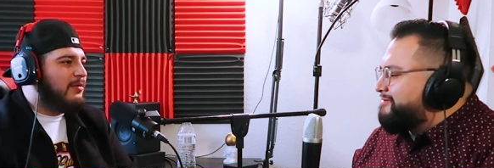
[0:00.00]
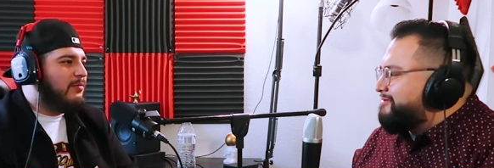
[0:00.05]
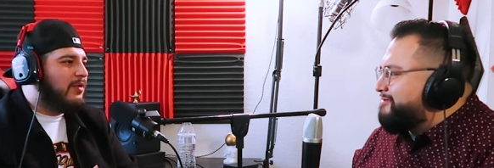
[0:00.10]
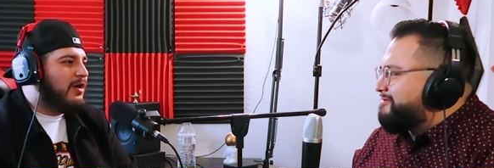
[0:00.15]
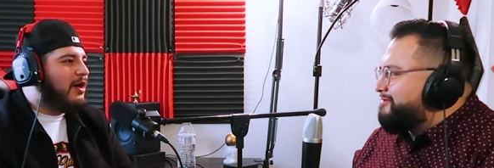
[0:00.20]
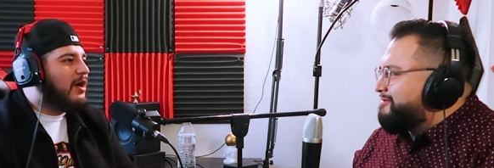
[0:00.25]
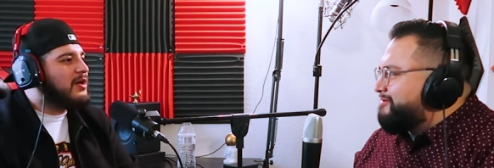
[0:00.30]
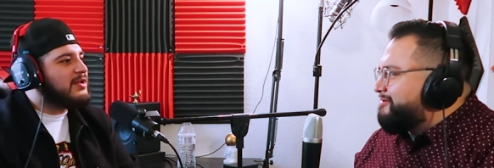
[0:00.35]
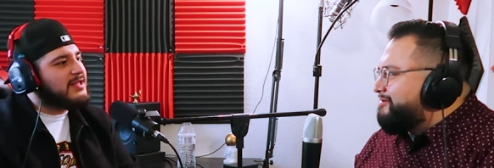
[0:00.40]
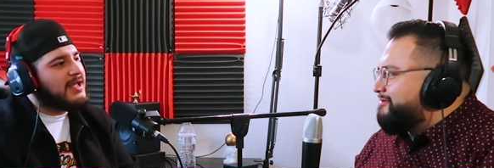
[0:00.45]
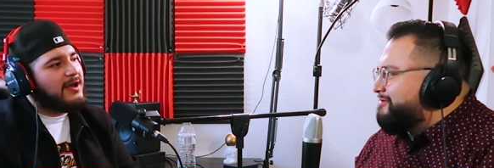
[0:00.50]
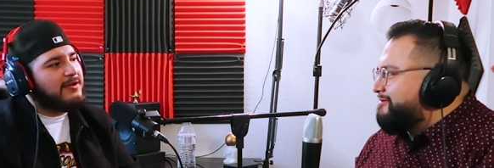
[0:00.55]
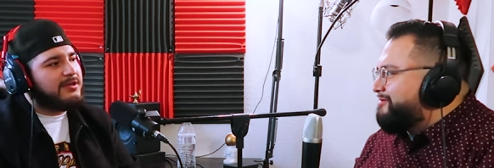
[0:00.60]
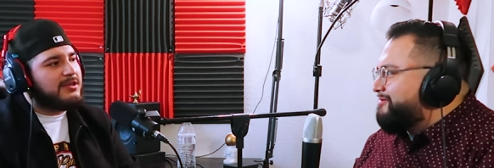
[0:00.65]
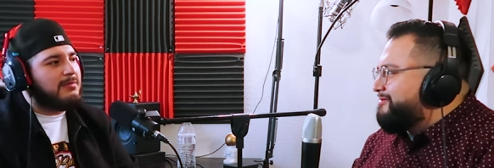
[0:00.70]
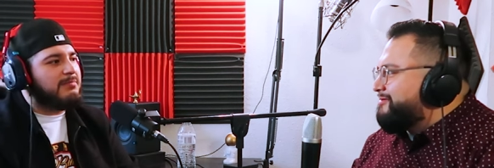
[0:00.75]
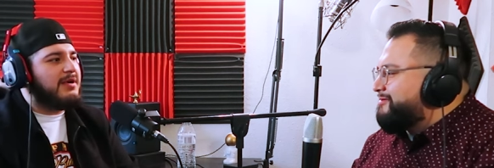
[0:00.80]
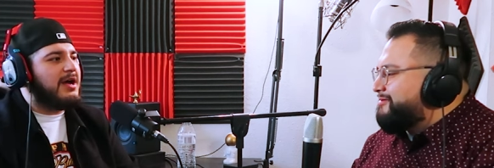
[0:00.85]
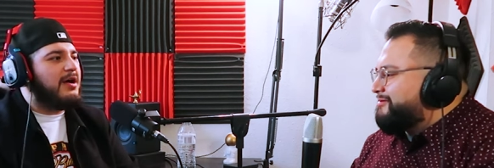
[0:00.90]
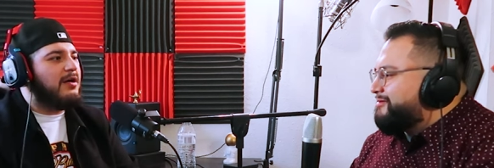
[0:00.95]
Speaker 1: our what our
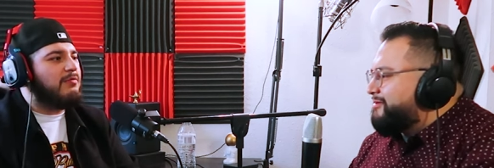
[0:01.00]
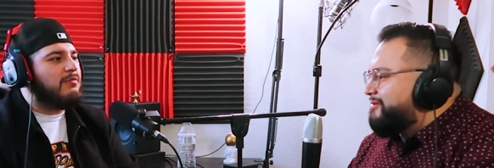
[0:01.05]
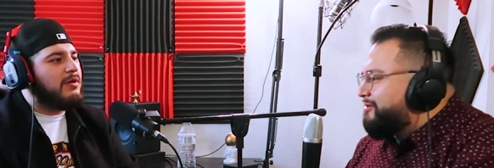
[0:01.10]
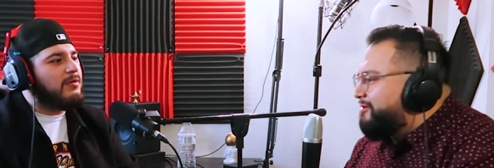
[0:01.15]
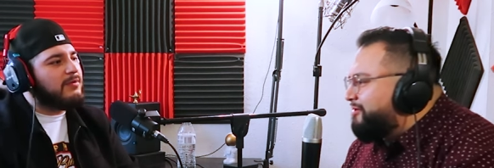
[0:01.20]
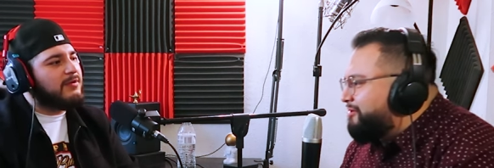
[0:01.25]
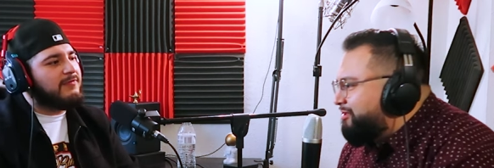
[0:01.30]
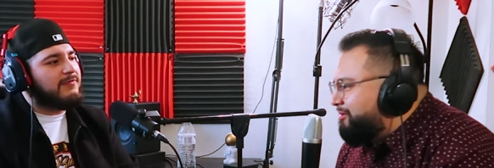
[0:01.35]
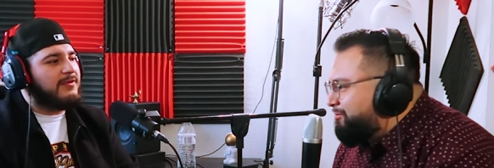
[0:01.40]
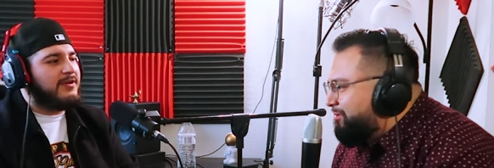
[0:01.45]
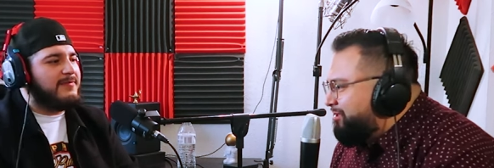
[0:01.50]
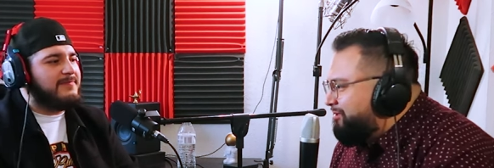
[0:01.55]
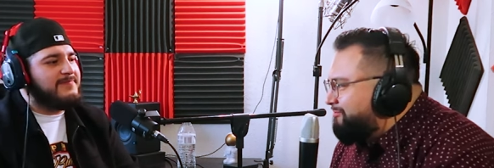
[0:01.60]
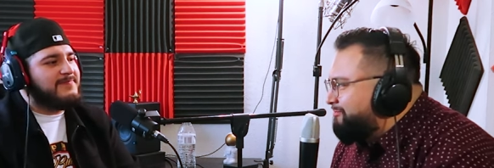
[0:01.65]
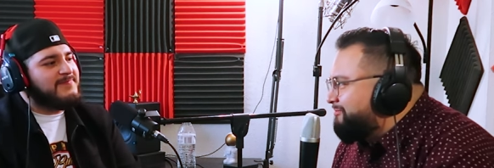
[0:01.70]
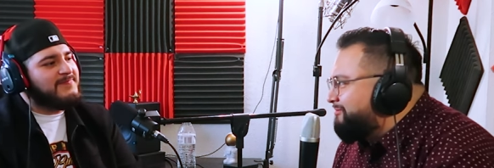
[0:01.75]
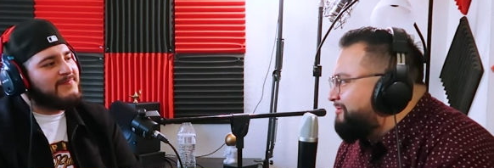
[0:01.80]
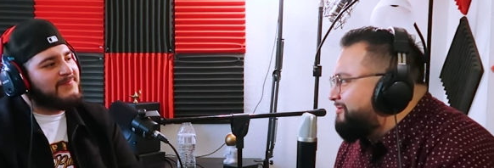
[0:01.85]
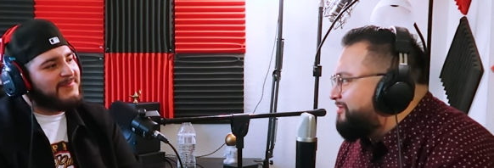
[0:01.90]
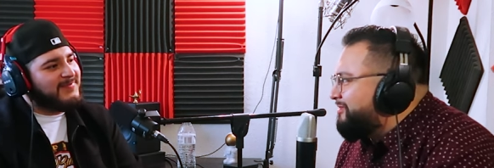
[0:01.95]
town is about,
Speaker 2: what Hold we're
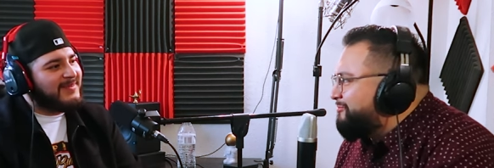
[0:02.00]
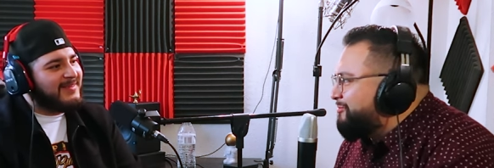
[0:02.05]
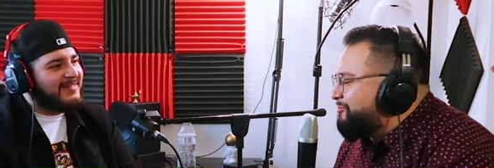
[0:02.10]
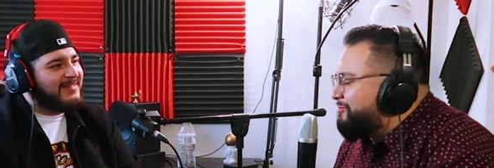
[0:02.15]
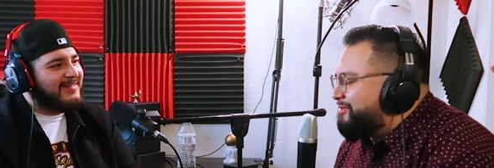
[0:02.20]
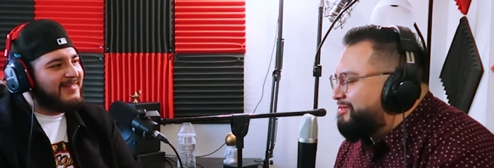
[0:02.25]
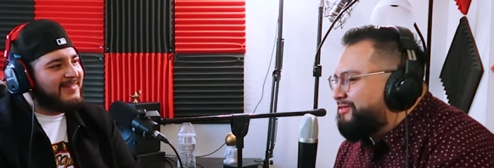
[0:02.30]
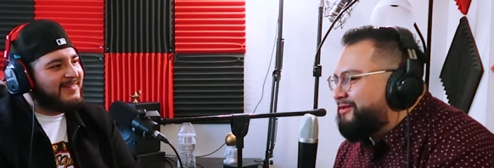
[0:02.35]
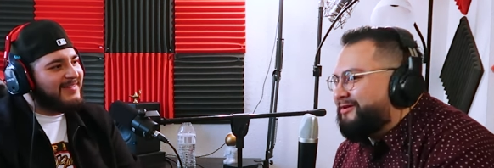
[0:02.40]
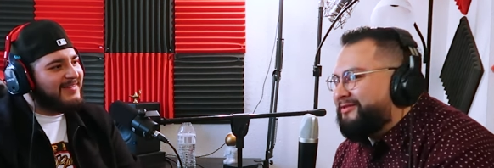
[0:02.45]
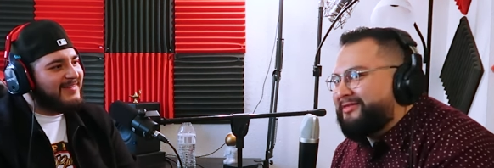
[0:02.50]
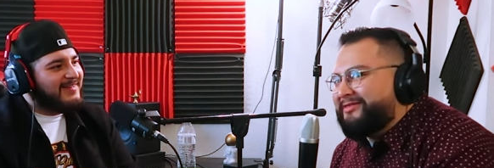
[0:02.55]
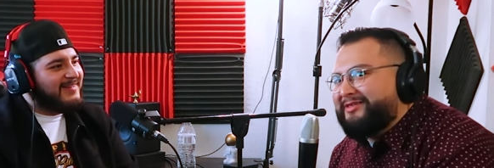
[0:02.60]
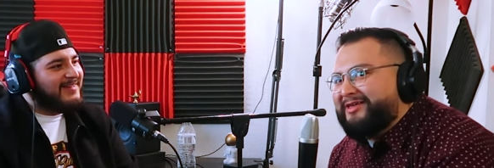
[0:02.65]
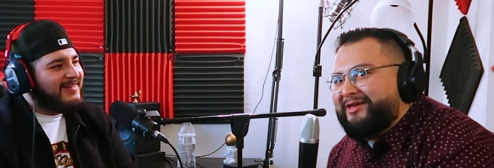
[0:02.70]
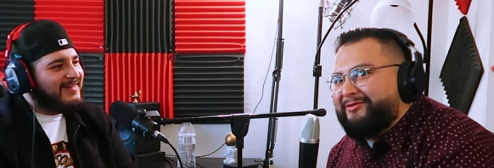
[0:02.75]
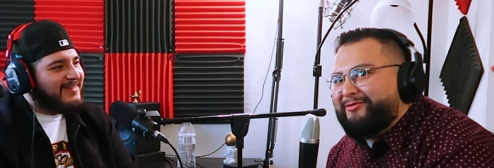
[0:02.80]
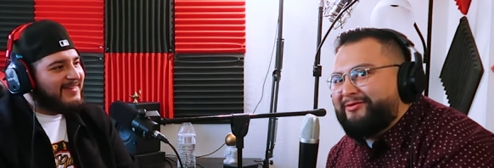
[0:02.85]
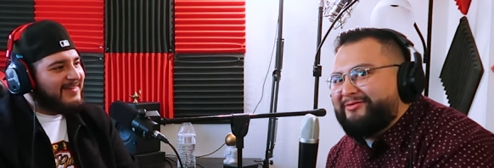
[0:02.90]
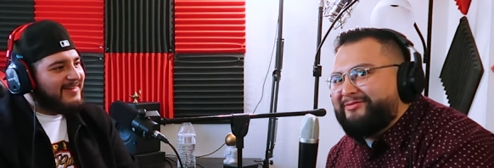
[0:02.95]
up, from. Let me
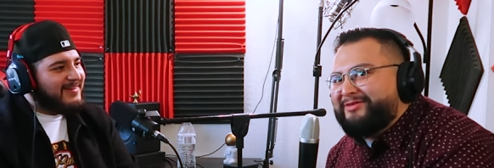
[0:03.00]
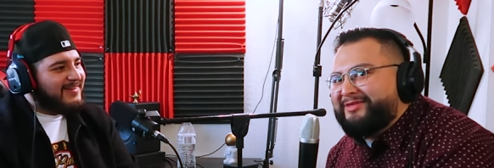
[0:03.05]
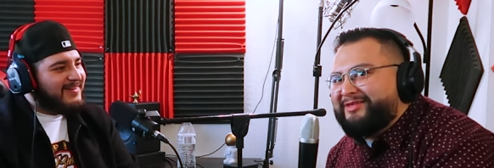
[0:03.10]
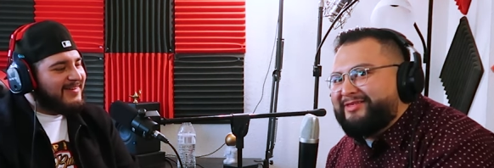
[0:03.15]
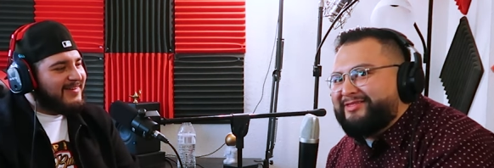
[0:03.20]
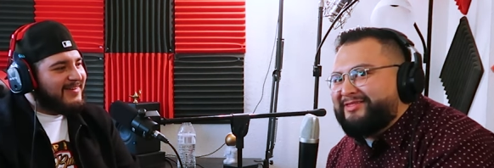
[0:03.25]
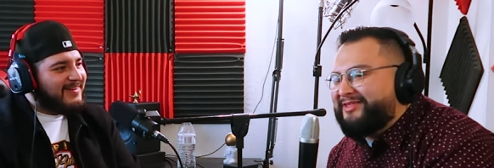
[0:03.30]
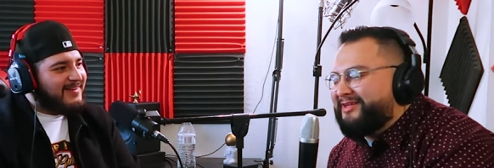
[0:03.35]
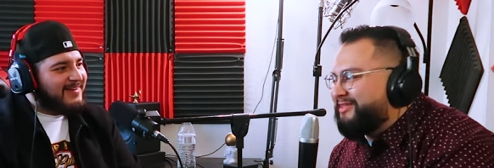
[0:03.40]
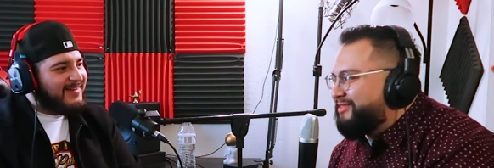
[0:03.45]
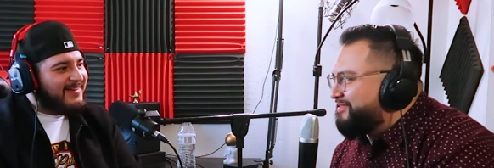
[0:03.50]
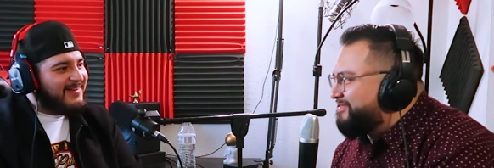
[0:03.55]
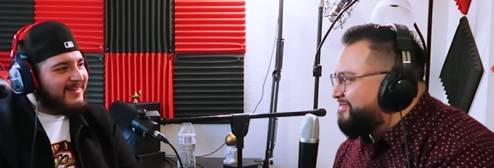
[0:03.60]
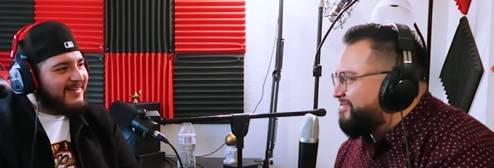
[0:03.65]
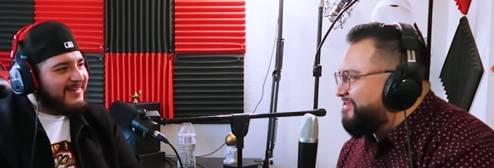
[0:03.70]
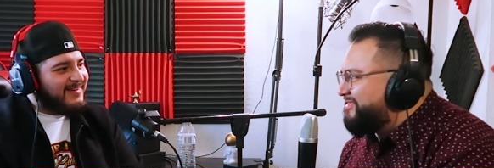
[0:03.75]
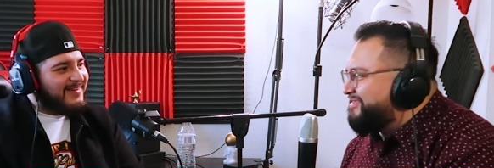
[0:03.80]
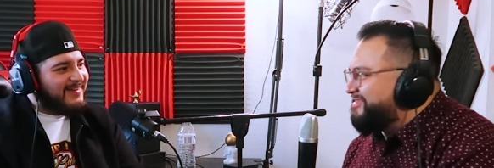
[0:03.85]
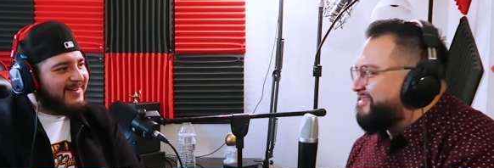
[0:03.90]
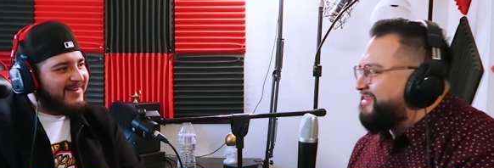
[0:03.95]
restart this camera
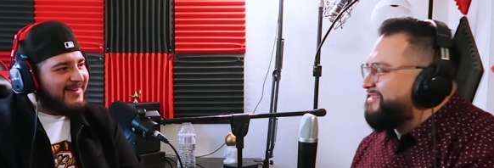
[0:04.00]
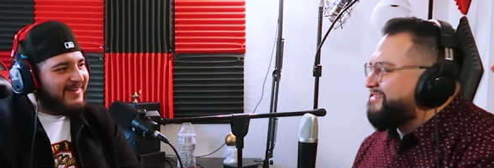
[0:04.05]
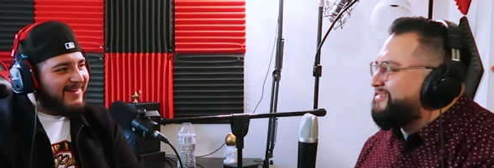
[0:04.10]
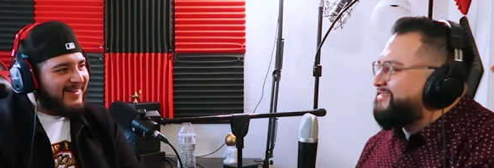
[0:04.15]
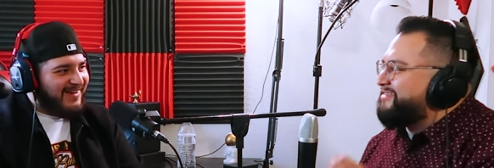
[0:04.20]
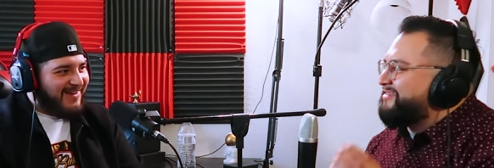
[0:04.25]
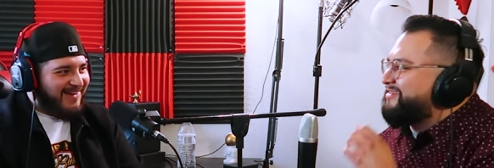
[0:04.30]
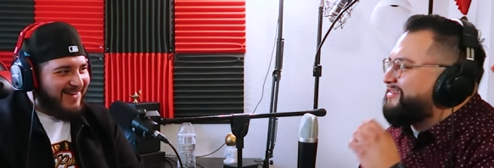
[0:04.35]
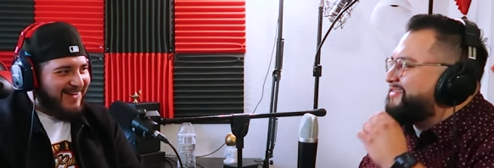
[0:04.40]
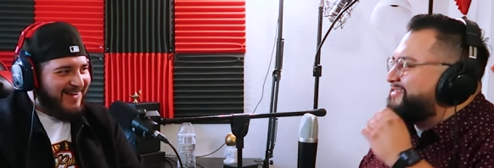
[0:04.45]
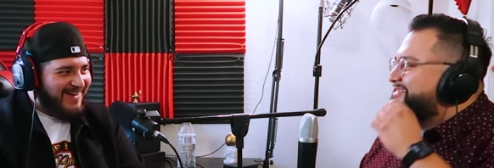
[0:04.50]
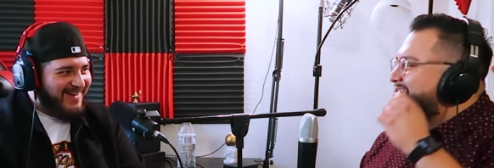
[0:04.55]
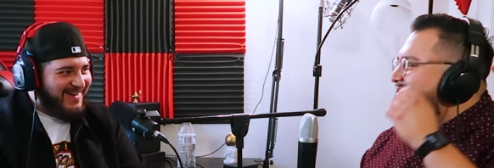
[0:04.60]
just just in case this shit